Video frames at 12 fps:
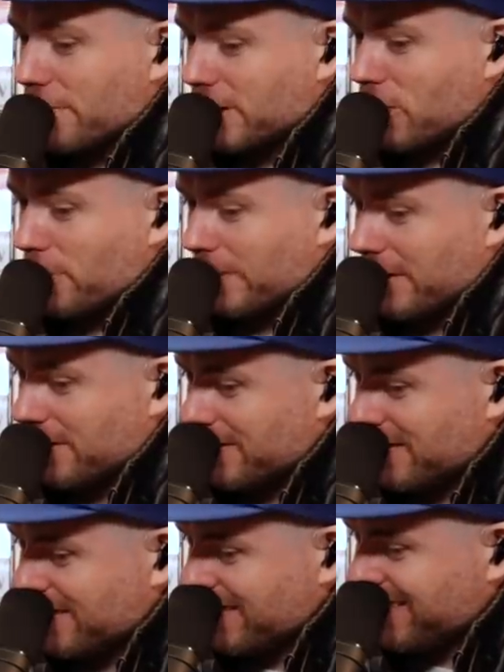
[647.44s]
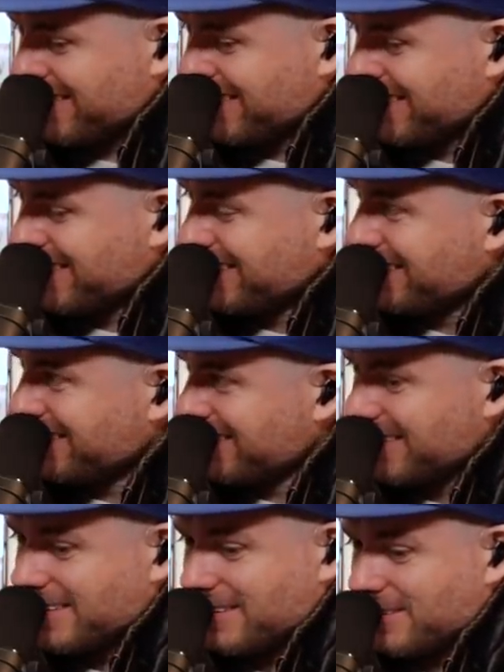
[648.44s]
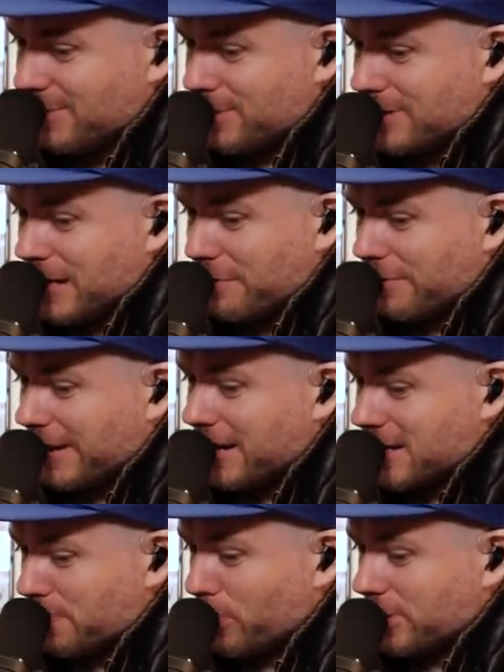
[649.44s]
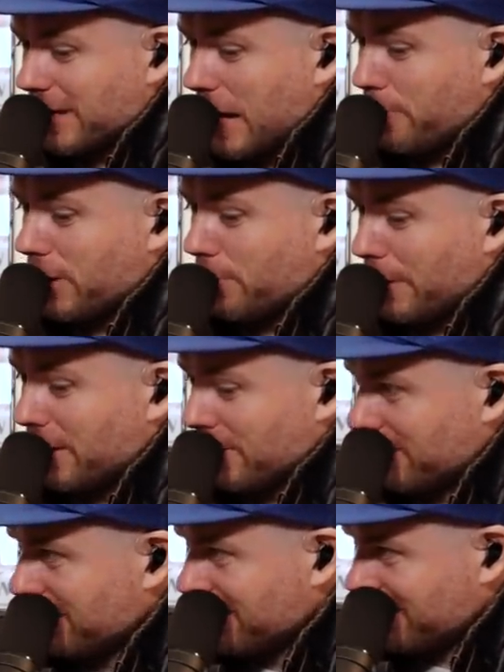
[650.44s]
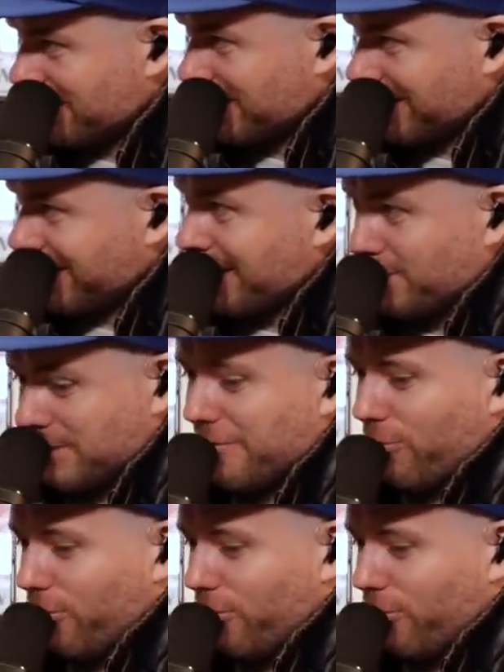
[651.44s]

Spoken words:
over the cubicle. It was like forgetting to put the cap on a blender. I swear to God, she was